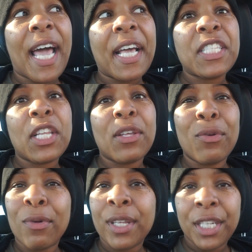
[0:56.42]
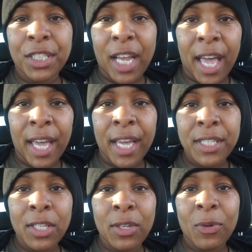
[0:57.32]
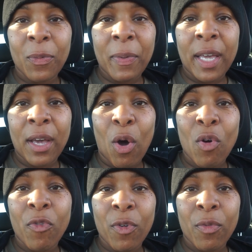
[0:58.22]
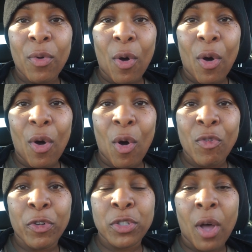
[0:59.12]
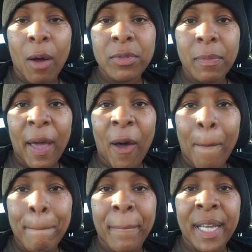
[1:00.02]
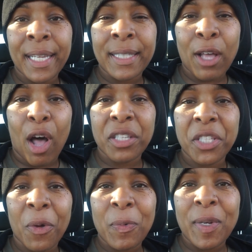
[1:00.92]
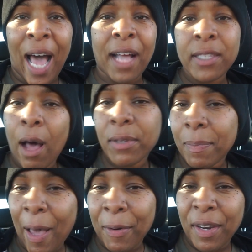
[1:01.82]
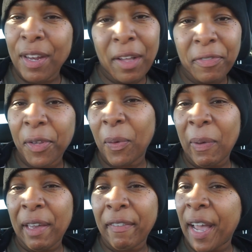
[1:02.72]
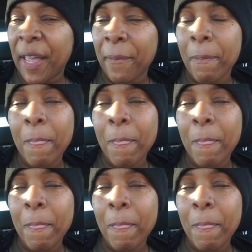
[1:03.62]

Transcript: it's a little cliche. It's a little bit over talked about, but it's also not talked about enough in a way, right?